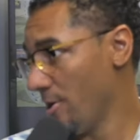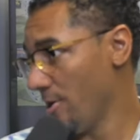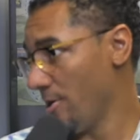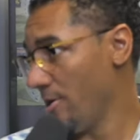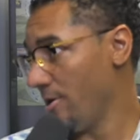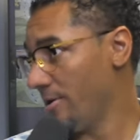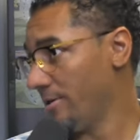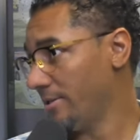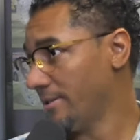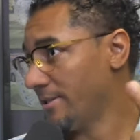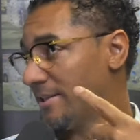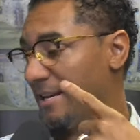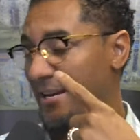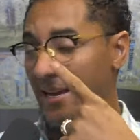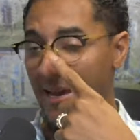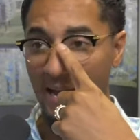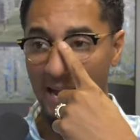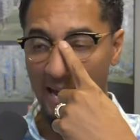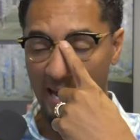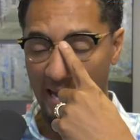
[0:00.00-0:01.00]
hers
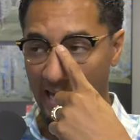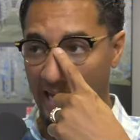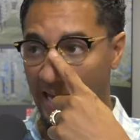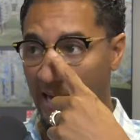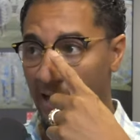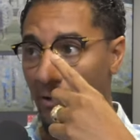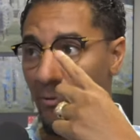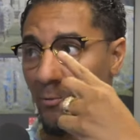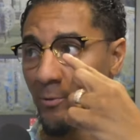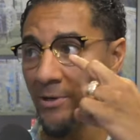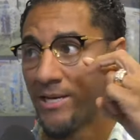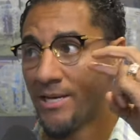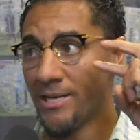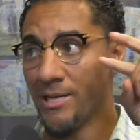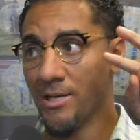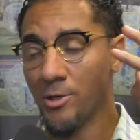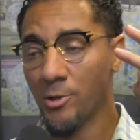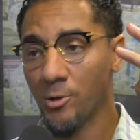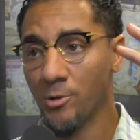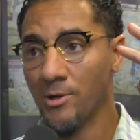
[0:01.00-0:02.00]
and
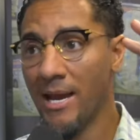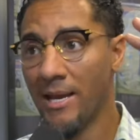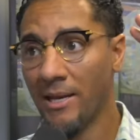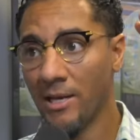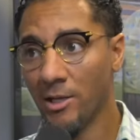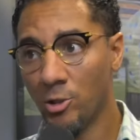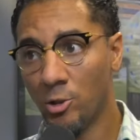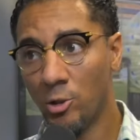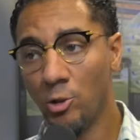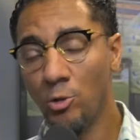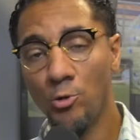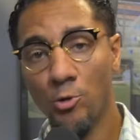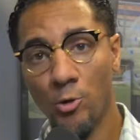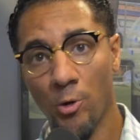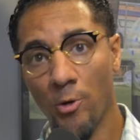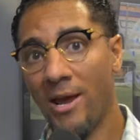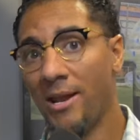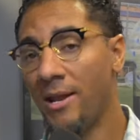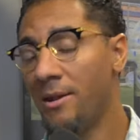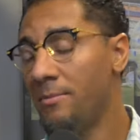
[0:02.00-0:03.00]
we created two
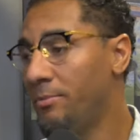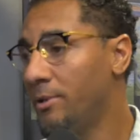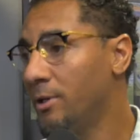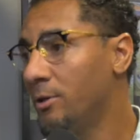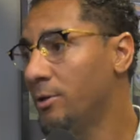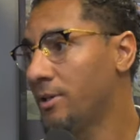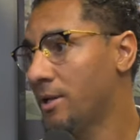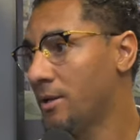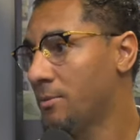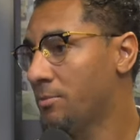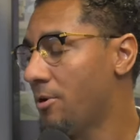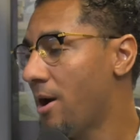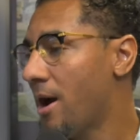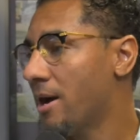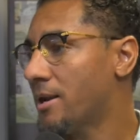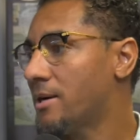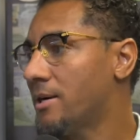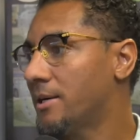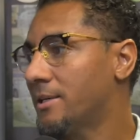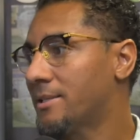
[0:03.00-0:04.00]
credit building
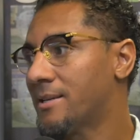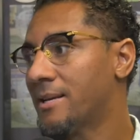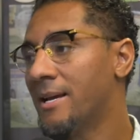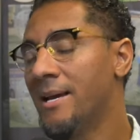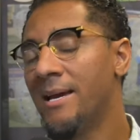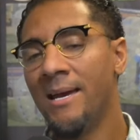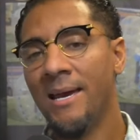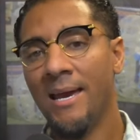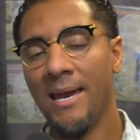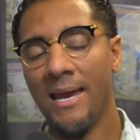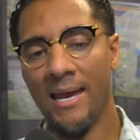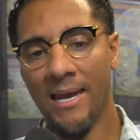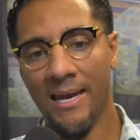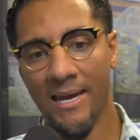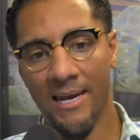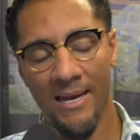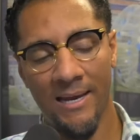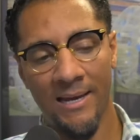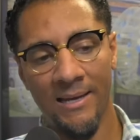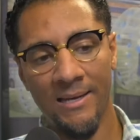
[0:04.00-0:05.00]
products.
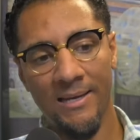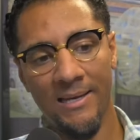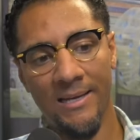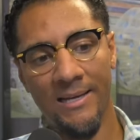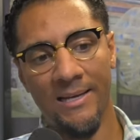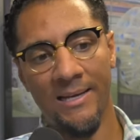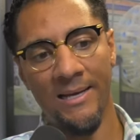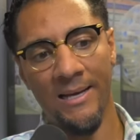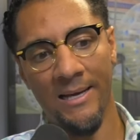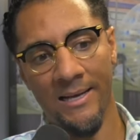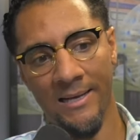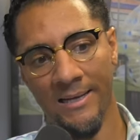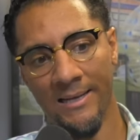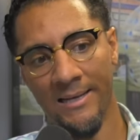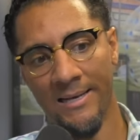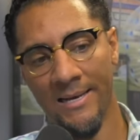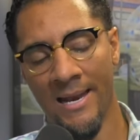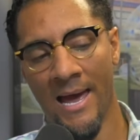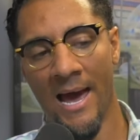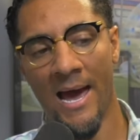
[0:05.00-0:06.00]
And
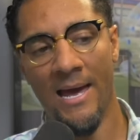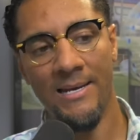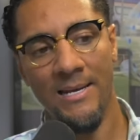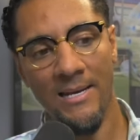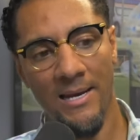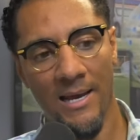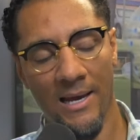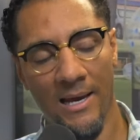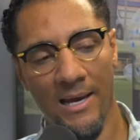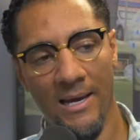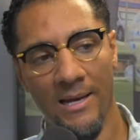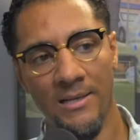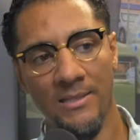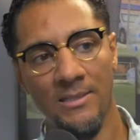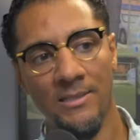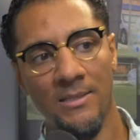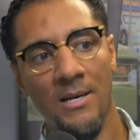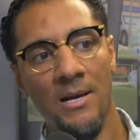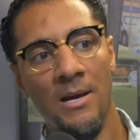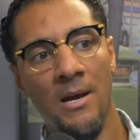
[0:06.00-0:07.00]
in 90
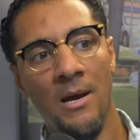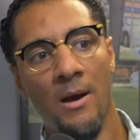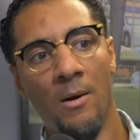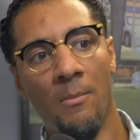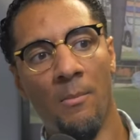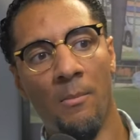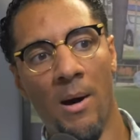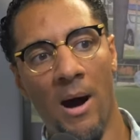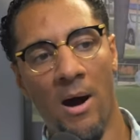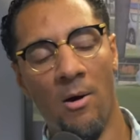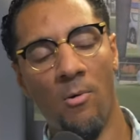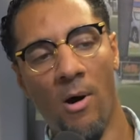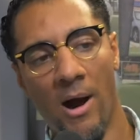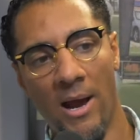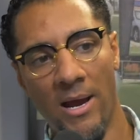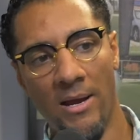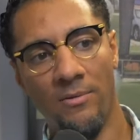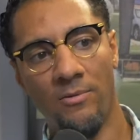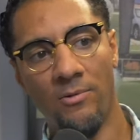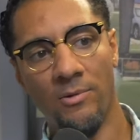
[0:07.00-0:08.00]
days, my
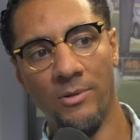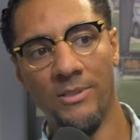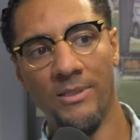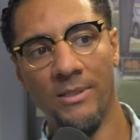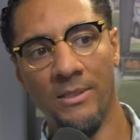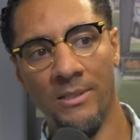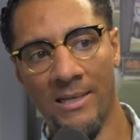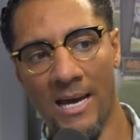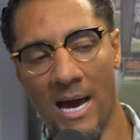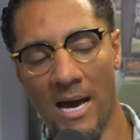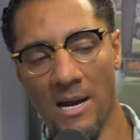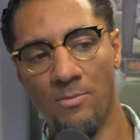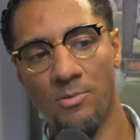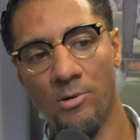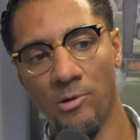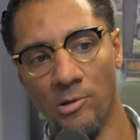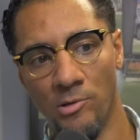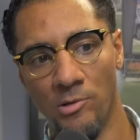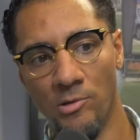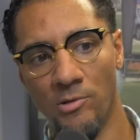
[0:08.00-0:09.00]
wife was got
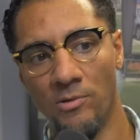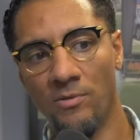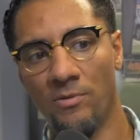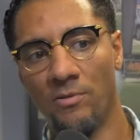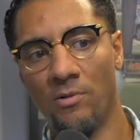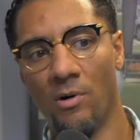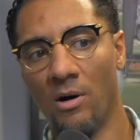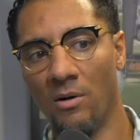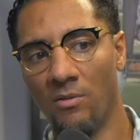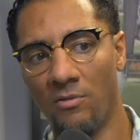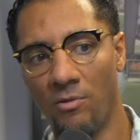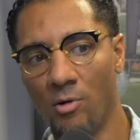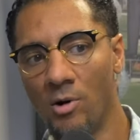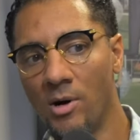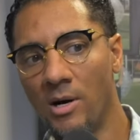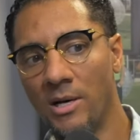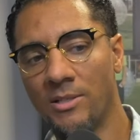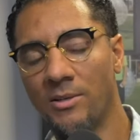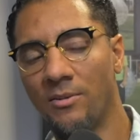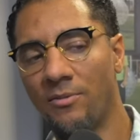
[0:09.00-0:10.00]
approved for a
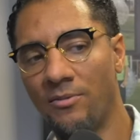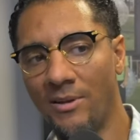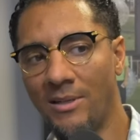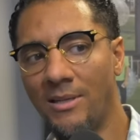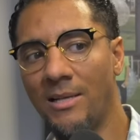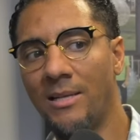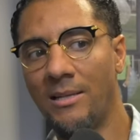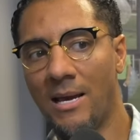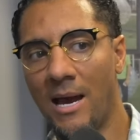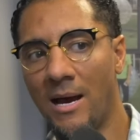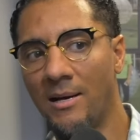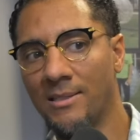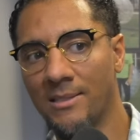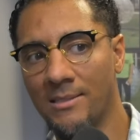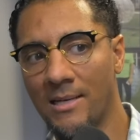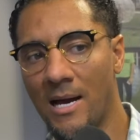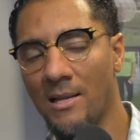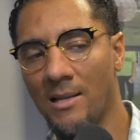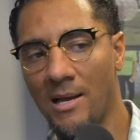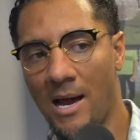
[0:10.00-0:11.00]

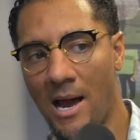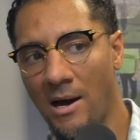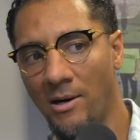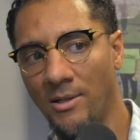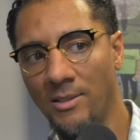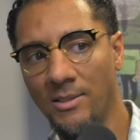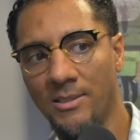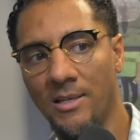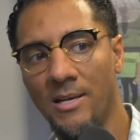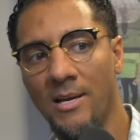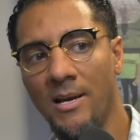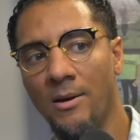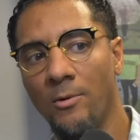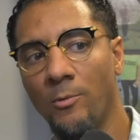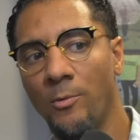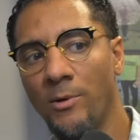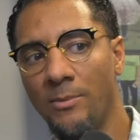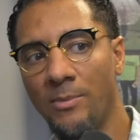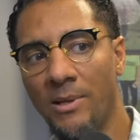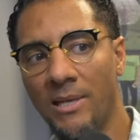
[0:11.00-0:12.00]
$450,000 house.
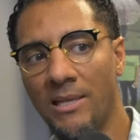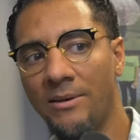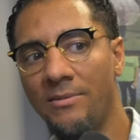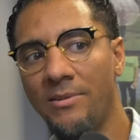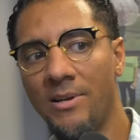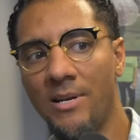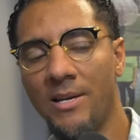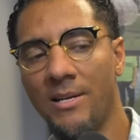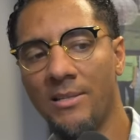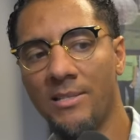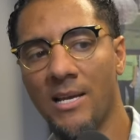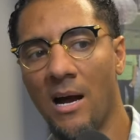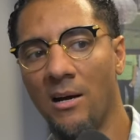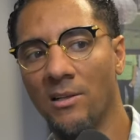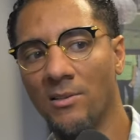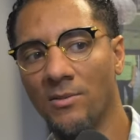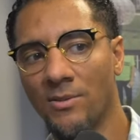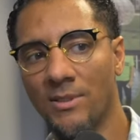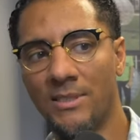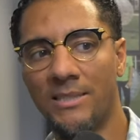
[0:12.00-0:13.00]
We've been living in this
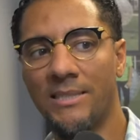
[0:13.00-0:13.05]
house for